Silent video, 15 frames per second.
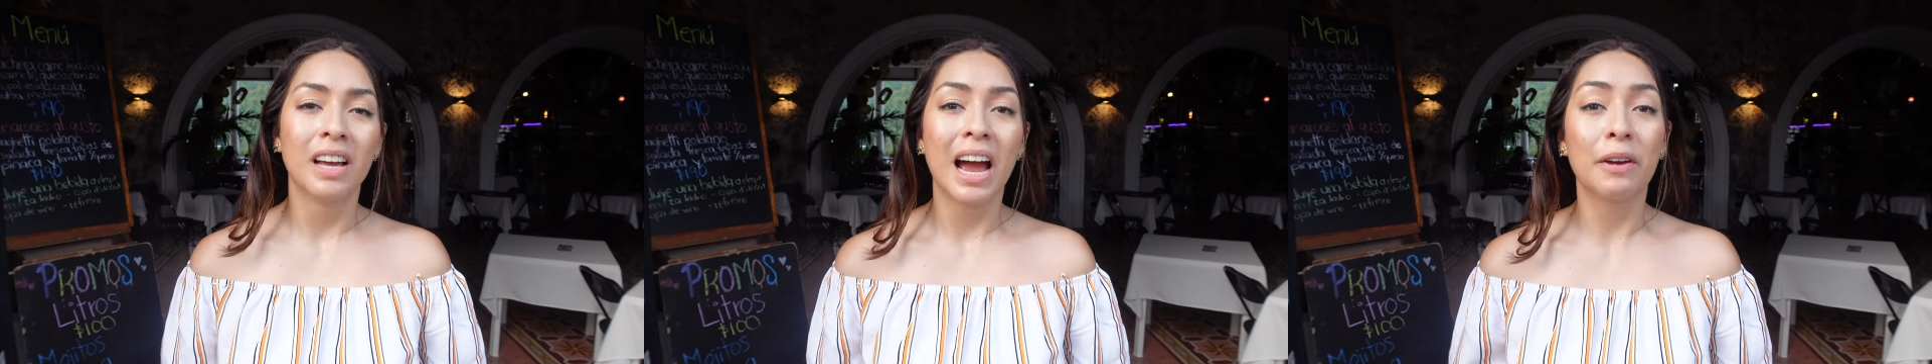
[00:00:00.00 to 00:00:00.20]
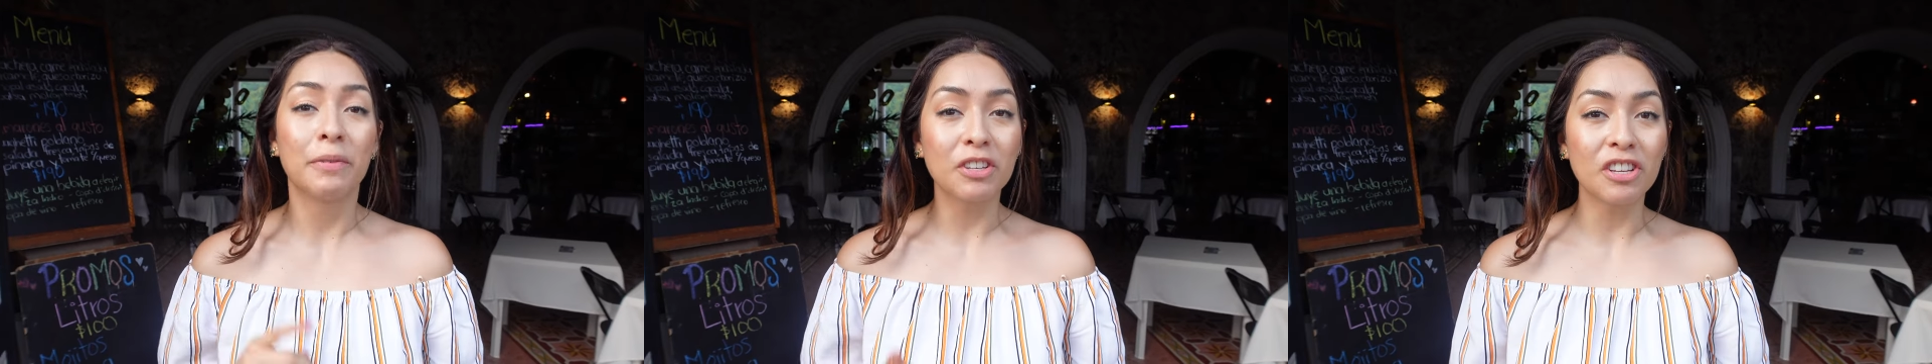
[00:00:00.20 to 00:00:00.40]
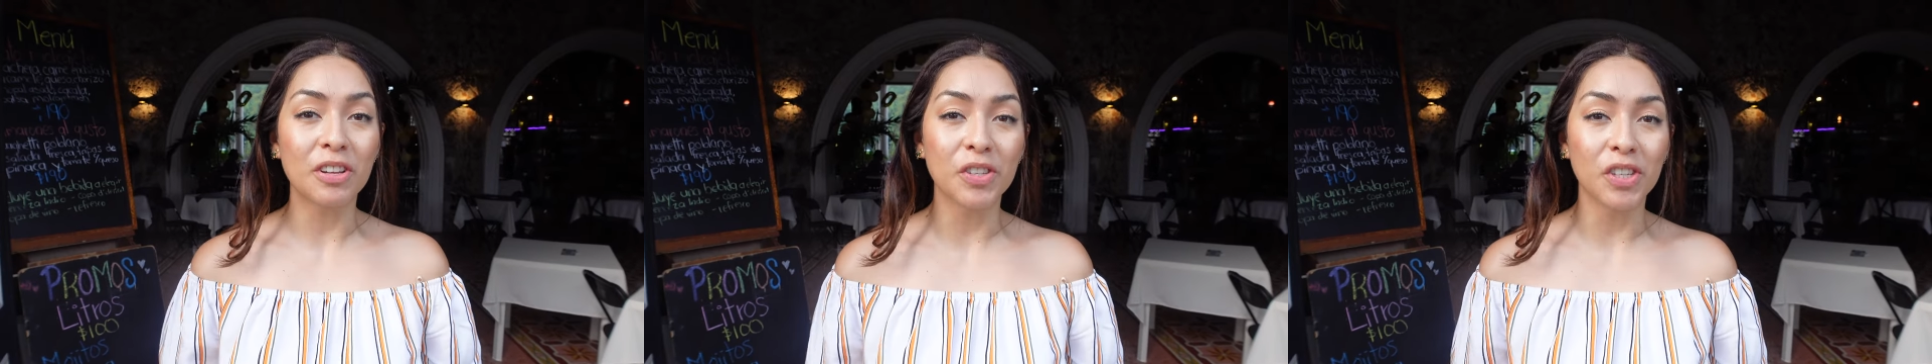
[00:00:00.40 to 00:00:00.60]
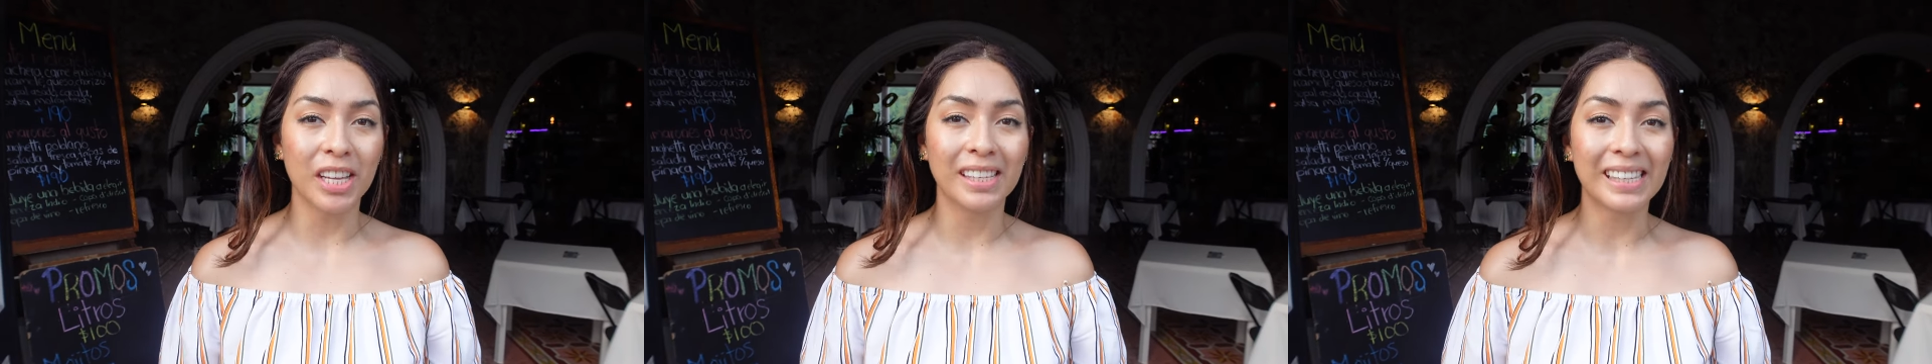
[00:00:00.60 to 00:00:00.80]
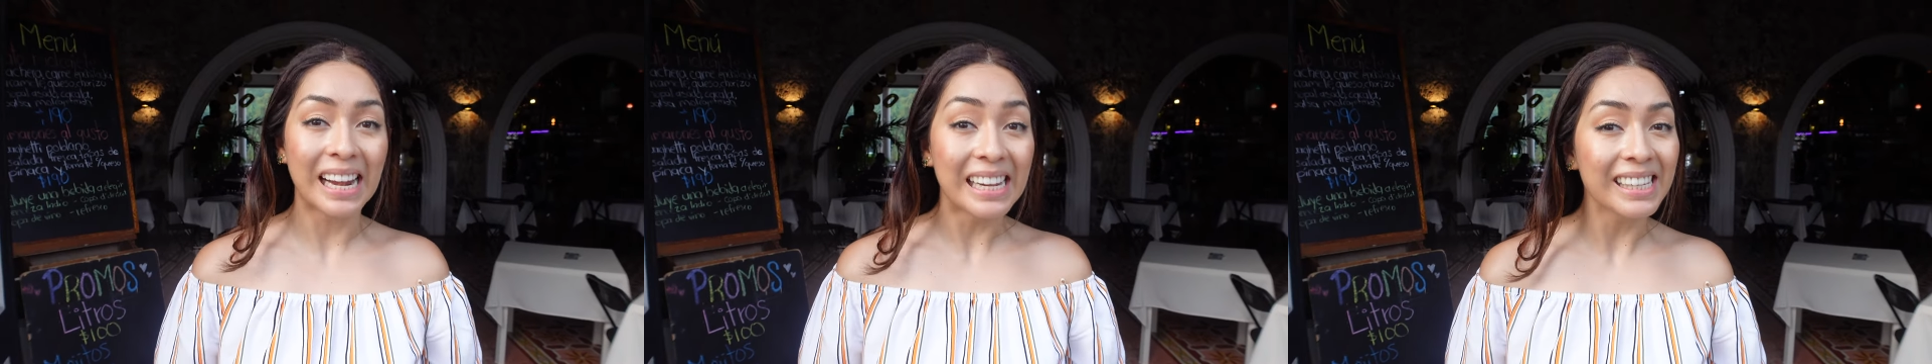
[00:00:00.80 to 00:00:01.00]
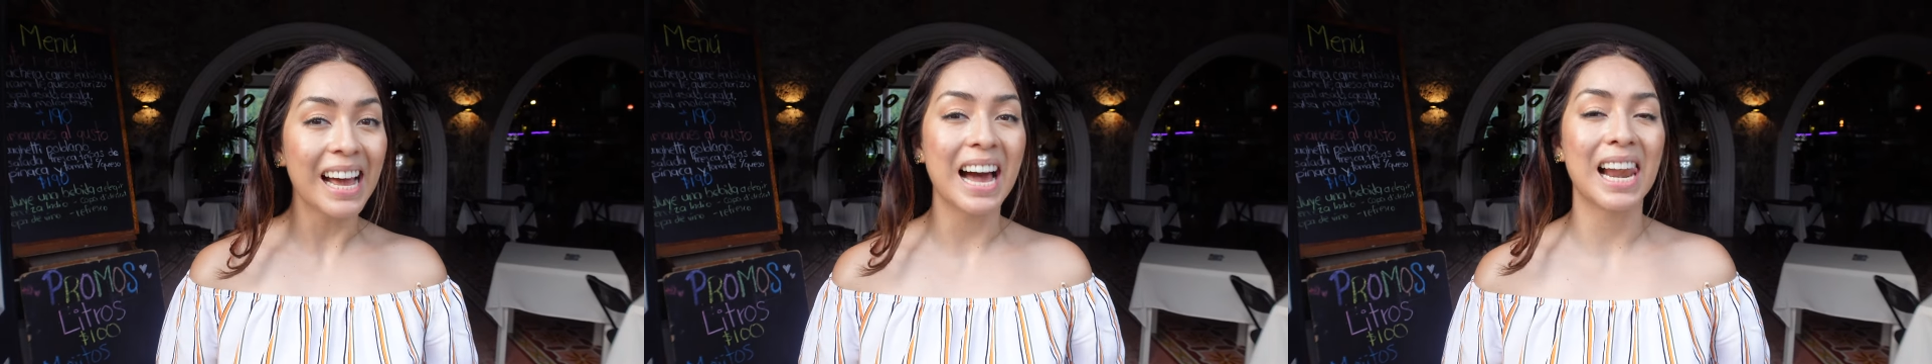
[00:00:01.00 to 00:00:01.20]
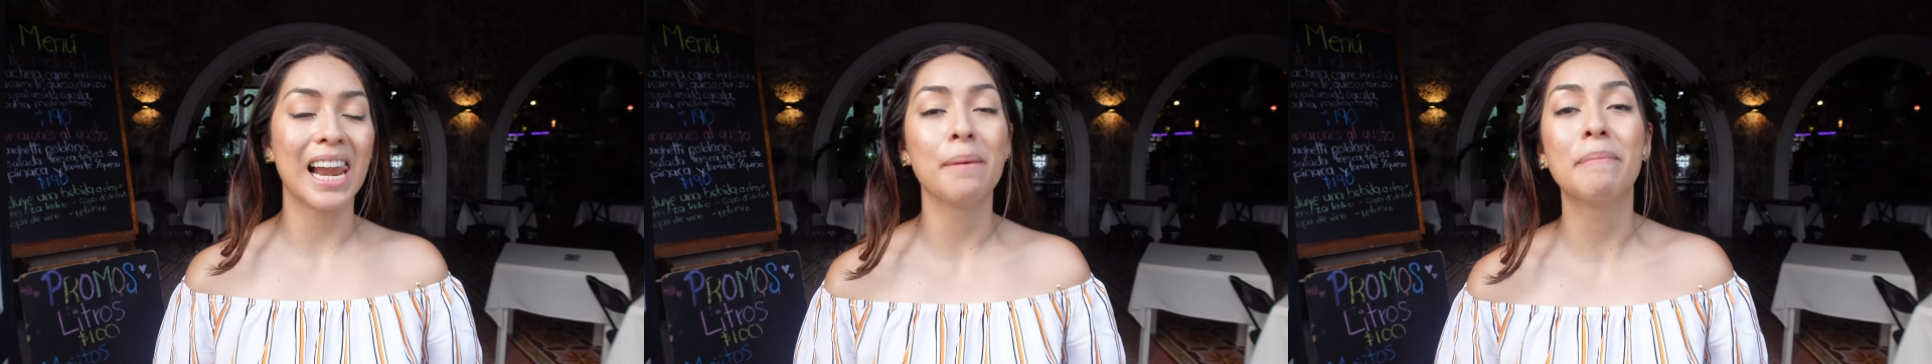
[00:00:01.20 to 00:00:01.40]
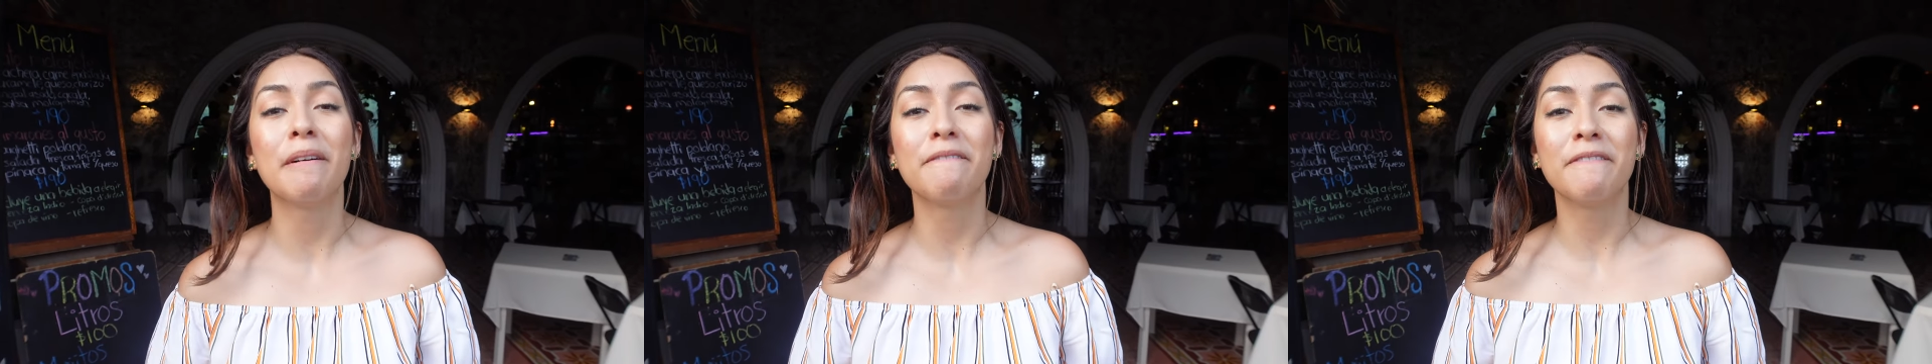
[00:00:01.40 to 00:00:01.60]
I reached out to the Salsa Jalapa